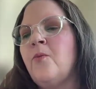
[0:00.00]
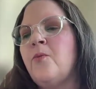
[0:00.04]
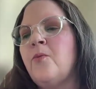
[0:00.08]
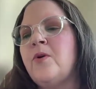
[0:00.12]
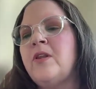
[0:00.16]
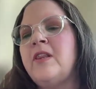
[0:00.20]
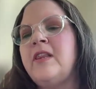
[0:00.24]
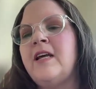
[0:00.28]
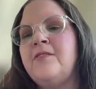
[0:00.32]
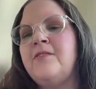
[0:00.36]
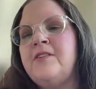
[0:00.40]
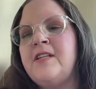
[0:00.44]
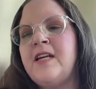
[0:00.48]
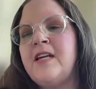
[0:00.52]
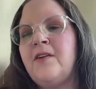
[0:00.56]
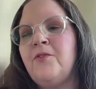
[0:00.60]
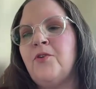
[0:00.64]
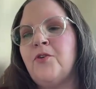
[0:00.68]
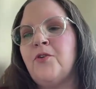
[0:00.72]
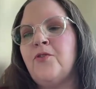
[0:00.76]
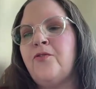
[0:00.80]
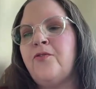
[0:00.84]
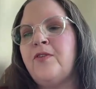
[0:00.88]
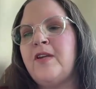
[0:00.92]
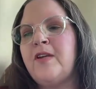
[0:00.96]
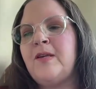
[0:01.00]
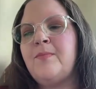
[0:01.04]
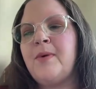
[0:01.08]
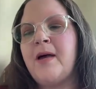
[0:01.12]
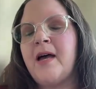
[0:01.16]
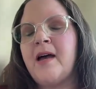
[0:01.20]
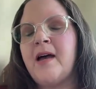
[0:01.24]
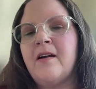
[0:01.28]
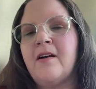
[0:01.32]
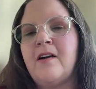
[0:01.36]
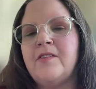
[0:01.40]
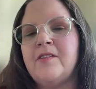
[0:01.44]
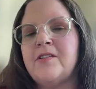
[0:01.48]
We'd love to have your
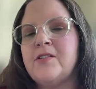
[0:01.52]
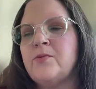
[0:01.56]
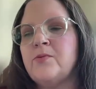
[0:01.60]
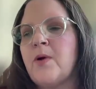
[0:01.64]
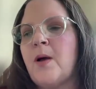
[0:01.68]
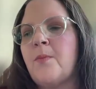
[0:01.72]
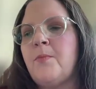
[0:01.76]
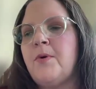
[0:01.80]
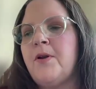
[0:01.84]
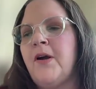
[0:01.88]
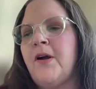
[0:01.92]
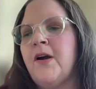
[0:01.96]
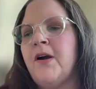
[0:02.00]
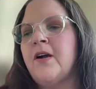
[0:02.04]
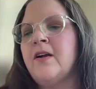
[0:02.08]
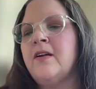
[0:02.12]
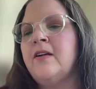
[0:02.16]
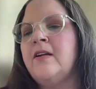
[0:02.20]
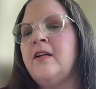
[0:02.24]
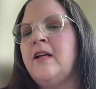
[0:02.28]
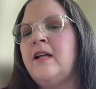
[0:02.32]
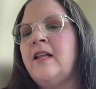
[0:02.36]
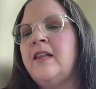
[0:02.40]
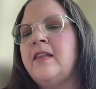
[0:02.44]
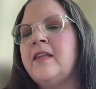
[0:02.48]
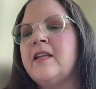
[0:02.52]
feedback on this webinar.